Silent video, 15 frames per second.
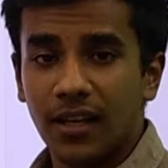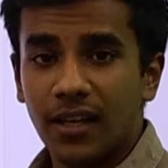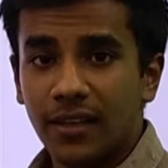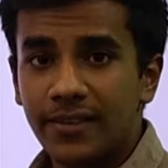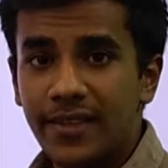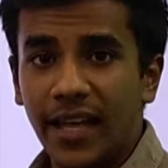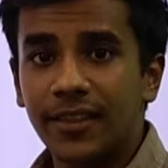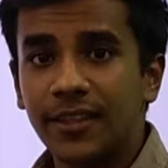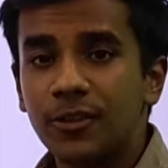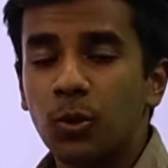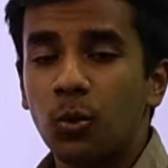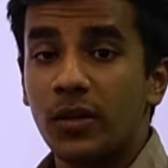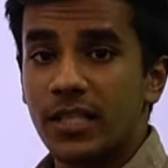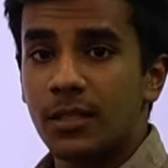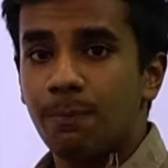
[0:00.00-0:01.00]
then the tool
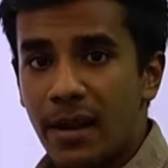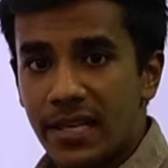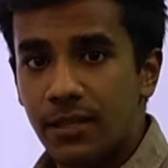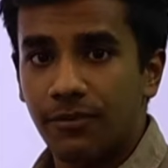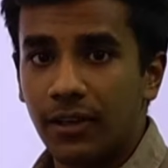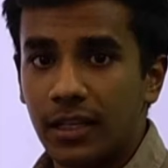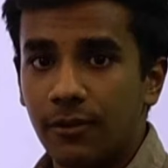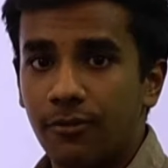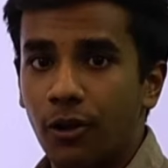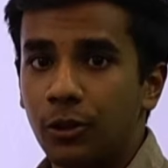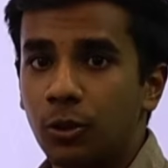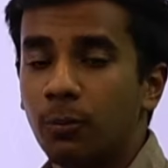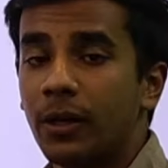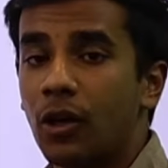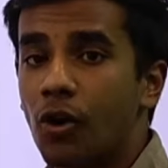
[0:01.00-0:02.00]
is specifically for you,
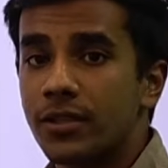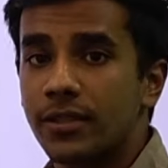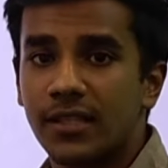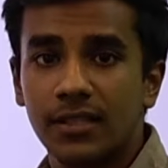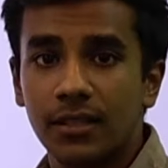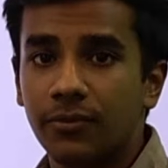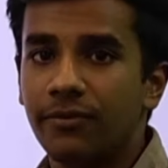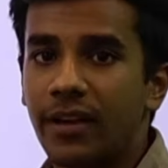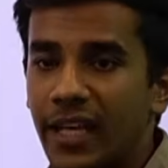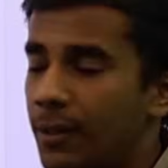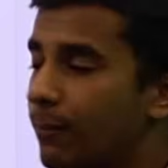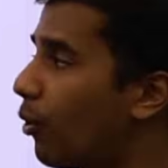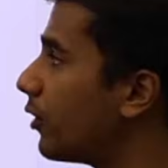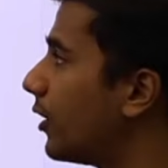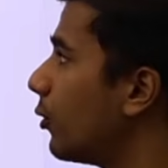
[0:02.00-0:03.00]
because this is a very
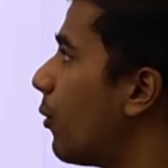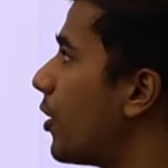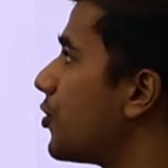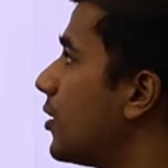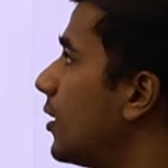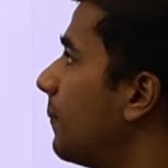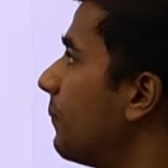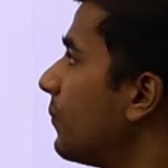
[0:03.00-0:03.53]
important question.